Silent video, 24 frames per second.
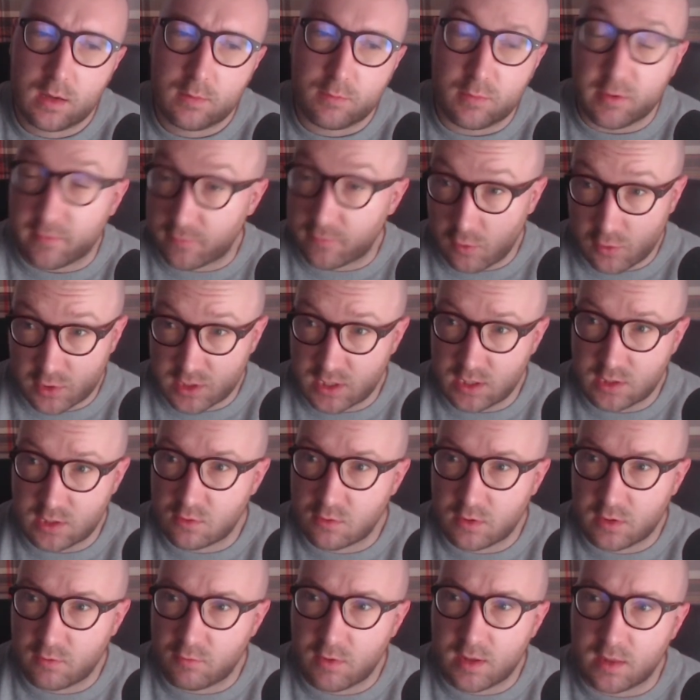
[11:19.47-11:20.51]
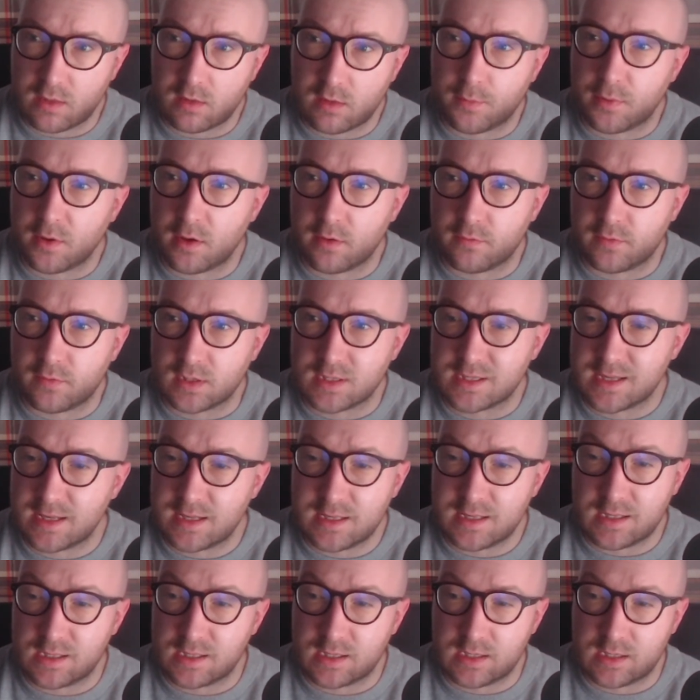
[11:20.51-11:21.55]
But of course, he's already written the perfect
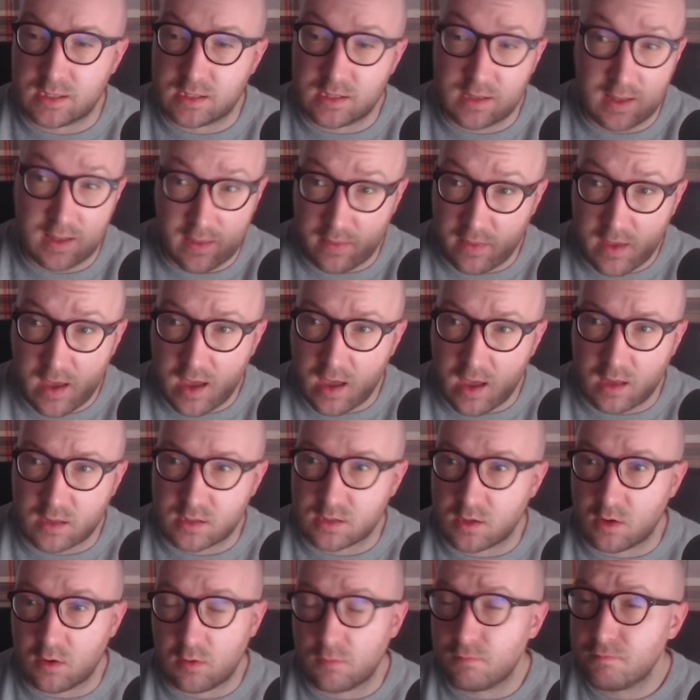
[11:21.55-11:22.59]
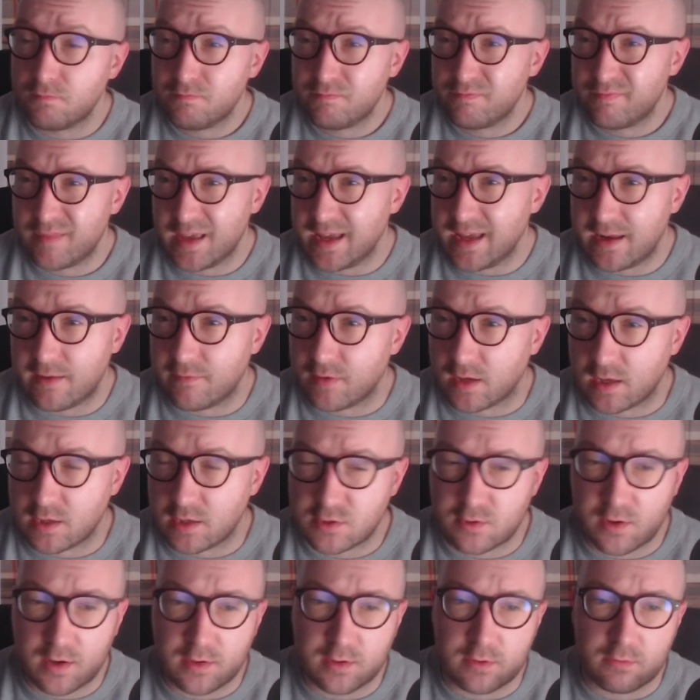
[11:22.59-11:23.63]
sentences and they're there, so he never
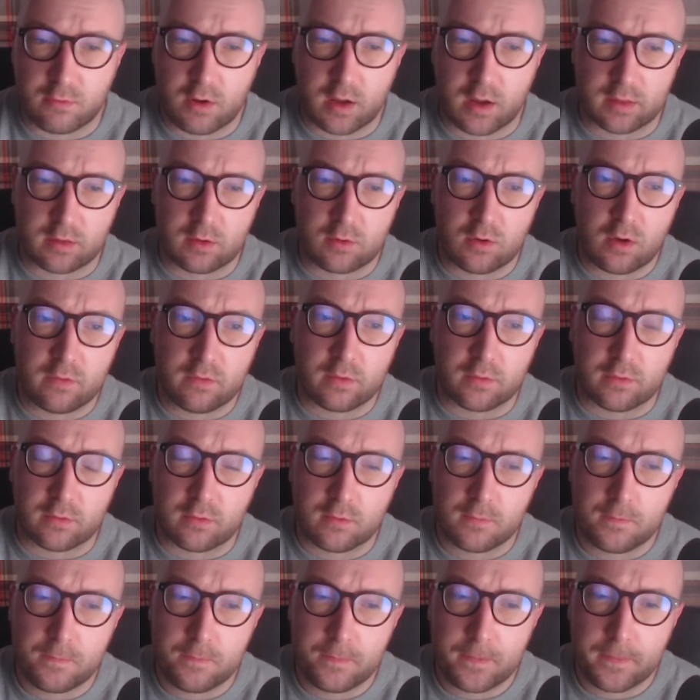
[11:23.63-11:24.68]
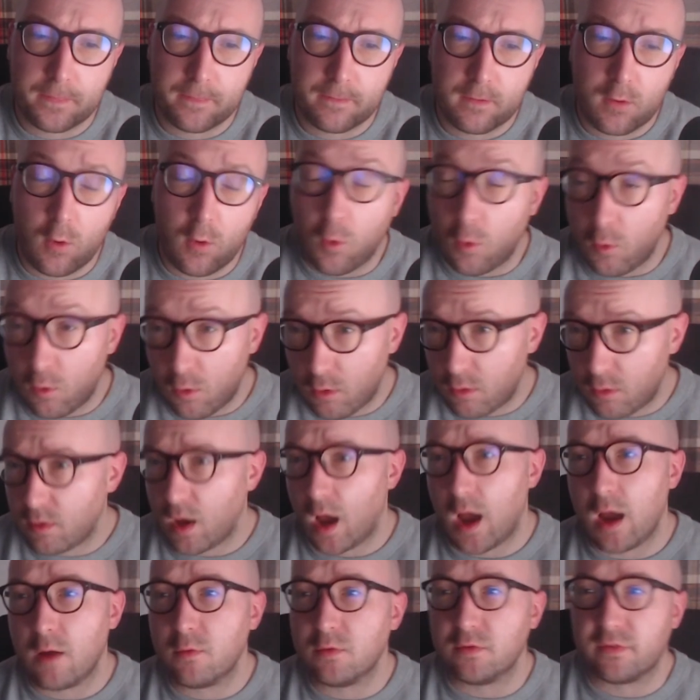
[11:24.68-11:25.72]
gets around to writing the novels. Or
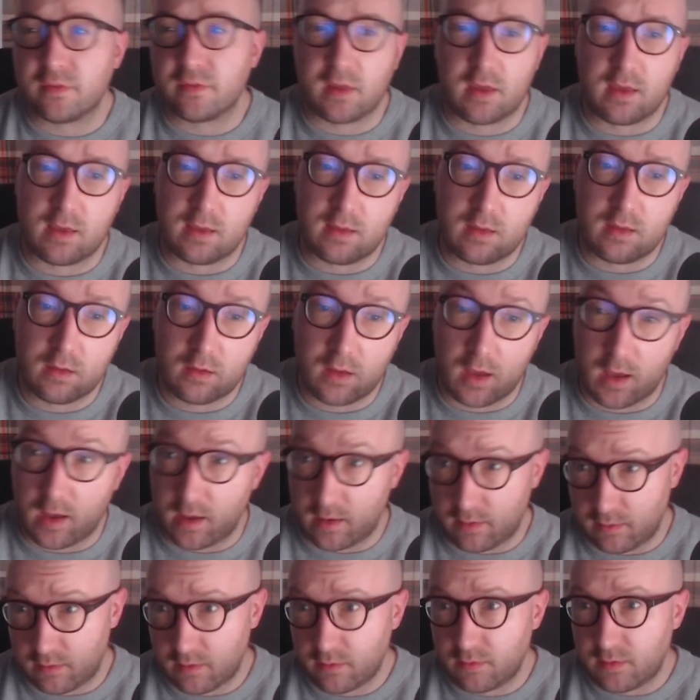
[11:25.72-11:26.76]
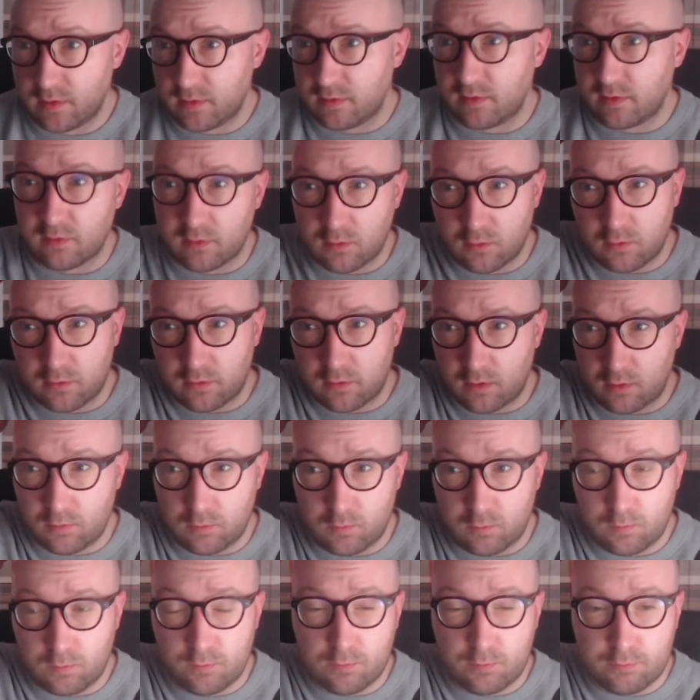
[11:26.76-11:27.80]
I would say, and this is also,
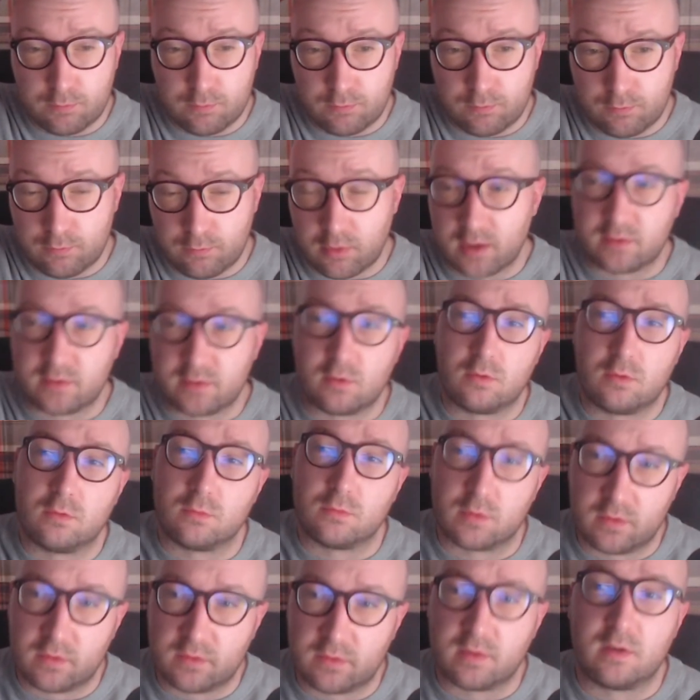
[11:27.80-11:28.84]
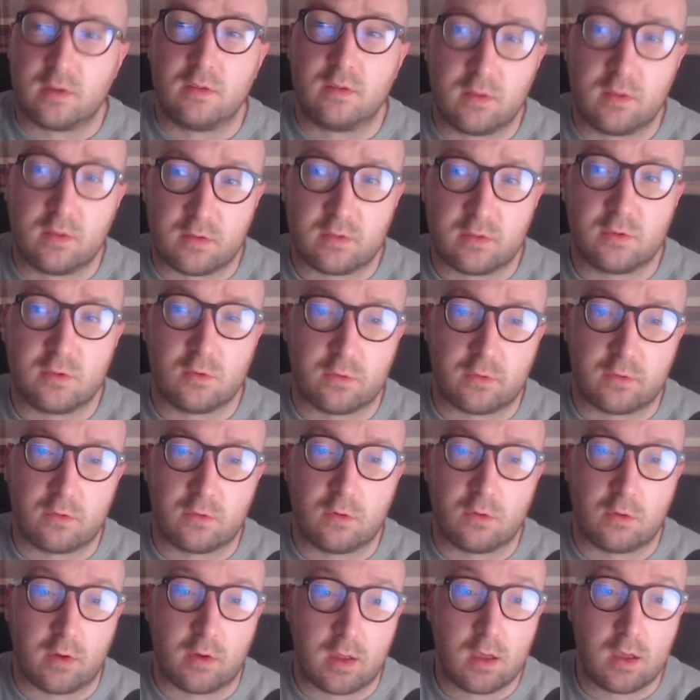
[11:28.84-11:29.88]
Breton considered this short
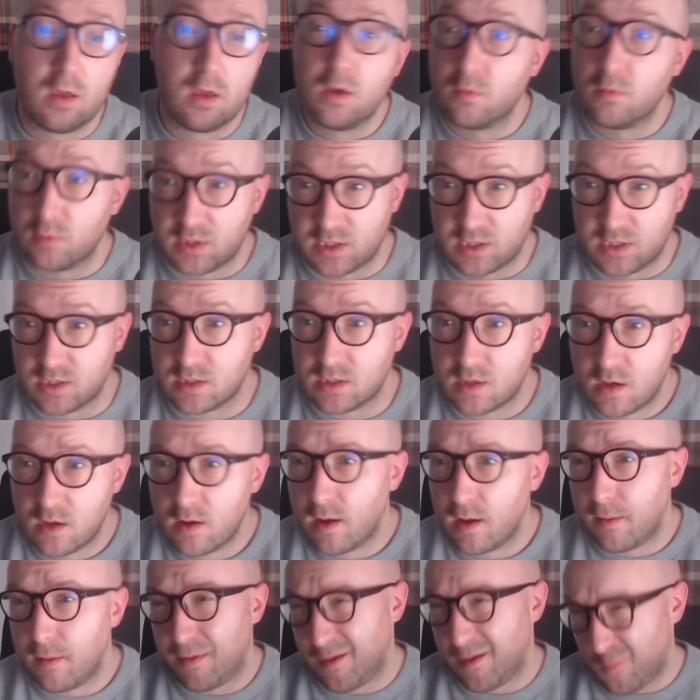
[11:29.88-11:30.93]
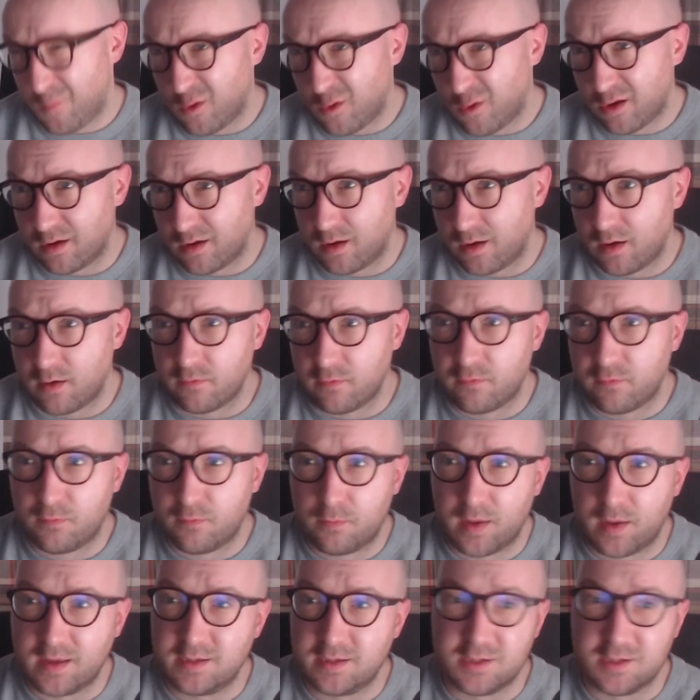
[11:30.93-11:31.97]
story, which is about 1.5
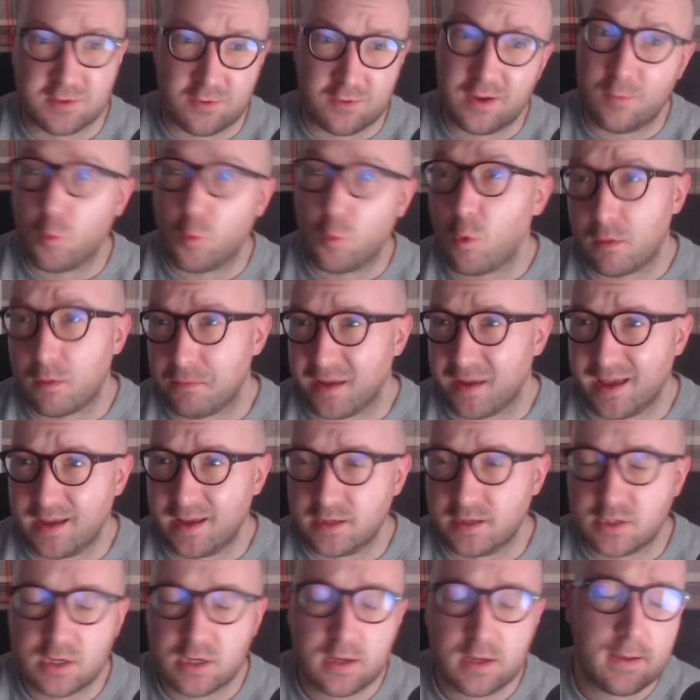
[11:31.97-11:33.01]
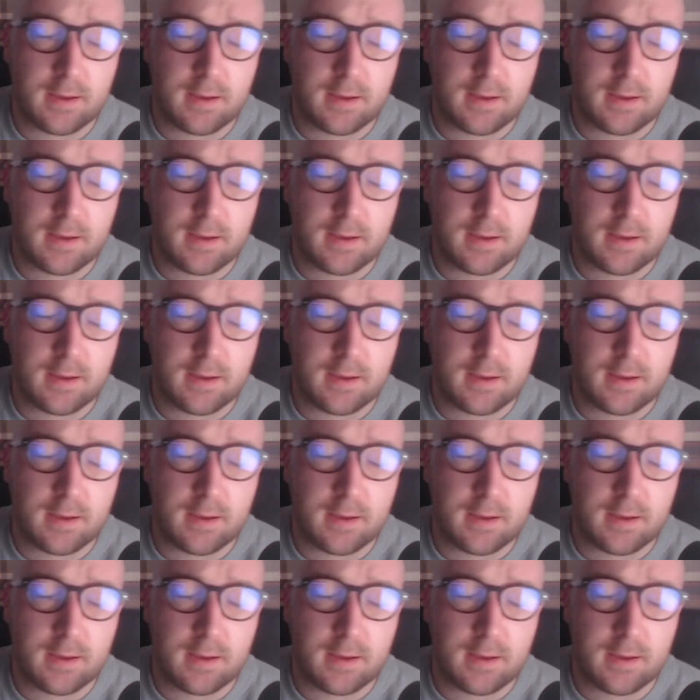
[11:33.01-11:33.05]
pages, really 1 page.